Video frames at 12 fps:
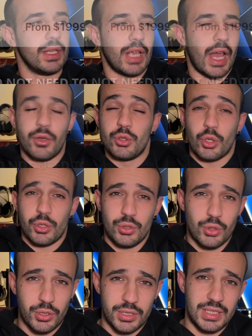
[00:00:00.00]
Yeah, you
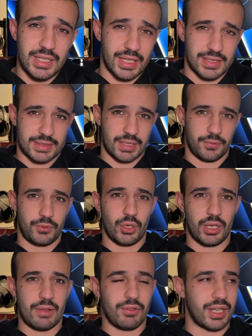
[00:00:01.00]
don't need that stuff. You're
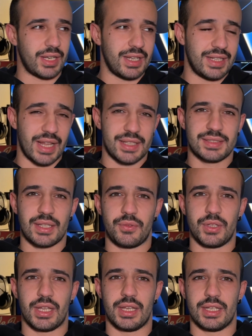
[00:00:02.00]
never gonna need that stuff
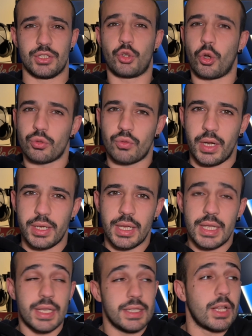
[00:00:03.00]
in the short run.
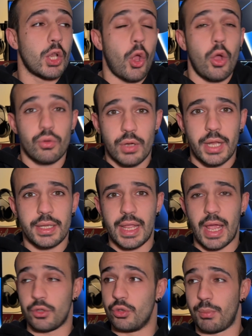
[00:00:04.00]
In the long run,
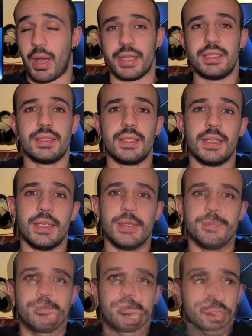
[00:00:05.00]
yeah, you might.
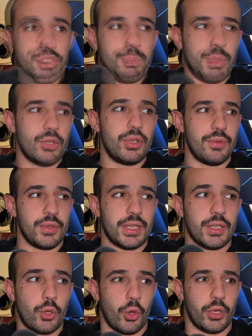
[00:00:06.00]
But here's the beauty with the
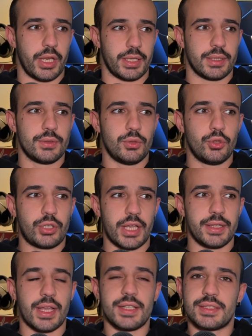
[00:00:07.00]
coding. You
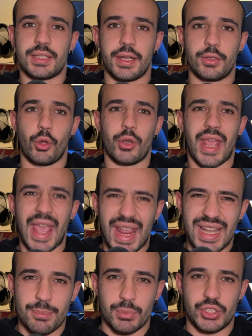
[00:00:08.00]
can get started on
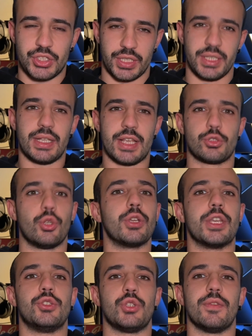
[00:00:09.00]
any machine as
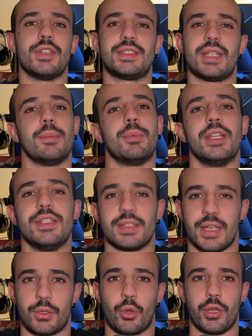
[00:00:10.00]
long as you have a stable
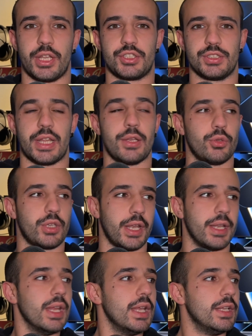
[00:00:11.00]
internet connection that you
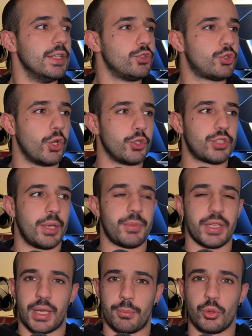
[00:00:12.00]
can search
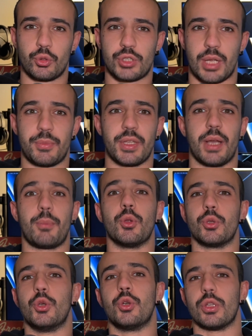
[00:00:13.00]
something up, look something up on
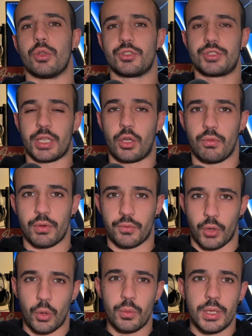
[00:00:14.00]
Google or Stack
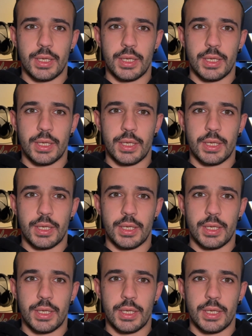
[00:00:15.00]
Overflow,